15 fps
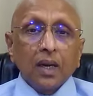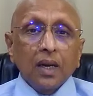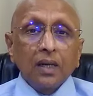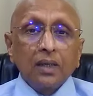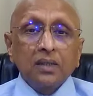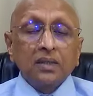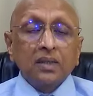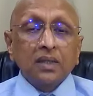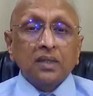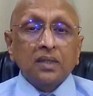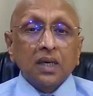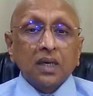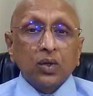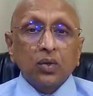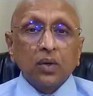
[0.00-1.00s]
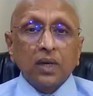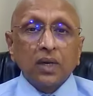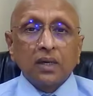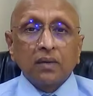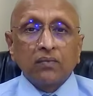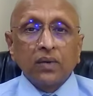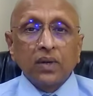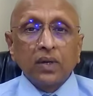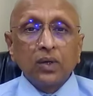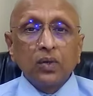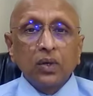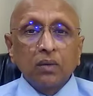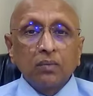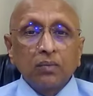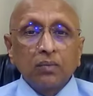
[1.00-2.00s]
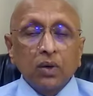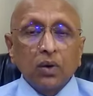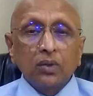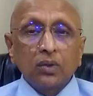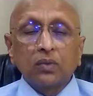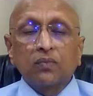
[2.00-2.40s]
It is the circulatory failure because